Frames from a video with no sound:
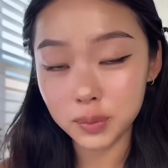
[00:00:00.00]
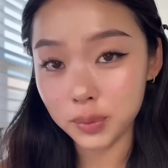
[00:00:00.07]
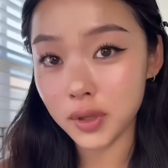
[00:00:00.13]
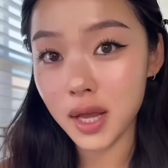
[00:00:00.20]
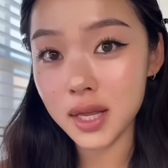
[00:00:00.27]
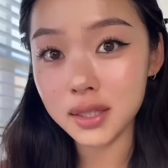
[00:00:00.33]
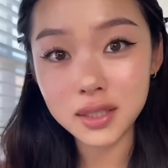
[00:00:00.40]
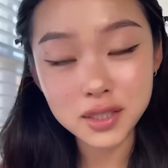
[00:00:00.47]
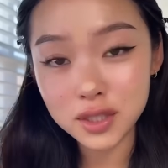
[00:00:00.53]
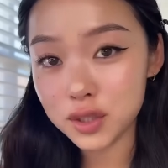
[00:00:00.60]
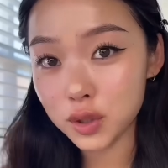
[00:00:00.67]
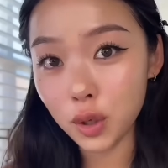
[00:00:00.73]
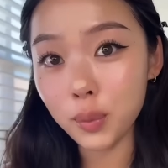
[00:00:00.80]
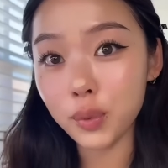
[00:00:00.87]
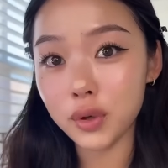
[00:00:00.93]
blend, this is
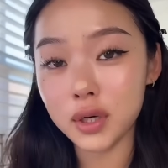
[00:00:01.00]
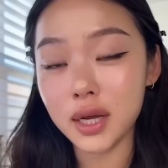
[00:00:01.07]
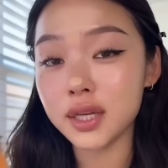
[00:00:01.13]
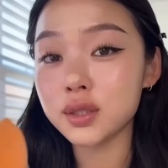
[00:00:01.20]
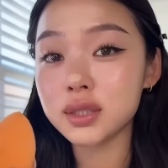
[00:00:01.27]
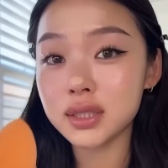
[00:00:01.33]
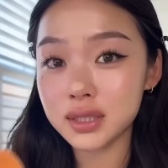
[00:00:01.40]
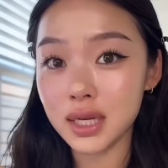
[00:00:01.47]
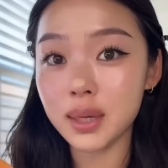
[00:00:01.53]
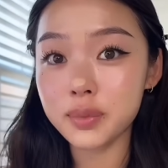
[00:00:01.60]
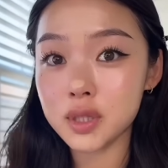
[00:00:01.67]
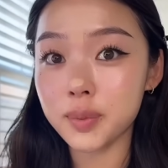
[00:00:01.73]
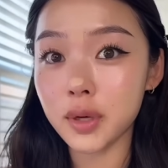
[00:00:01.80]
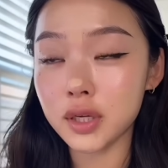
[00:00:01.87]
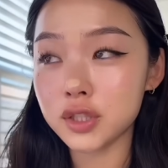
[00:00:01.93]
so important. I use a damp
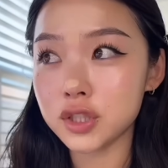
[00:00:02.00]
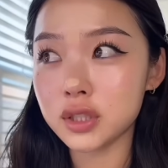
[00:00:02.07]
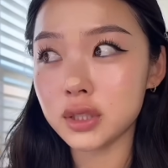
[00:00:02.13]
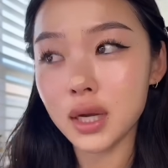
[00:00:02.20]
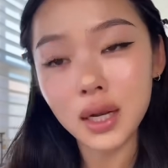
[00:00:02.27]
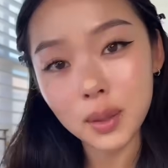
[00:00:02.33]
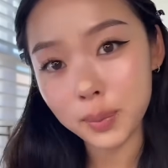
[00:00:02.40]
sponge, not a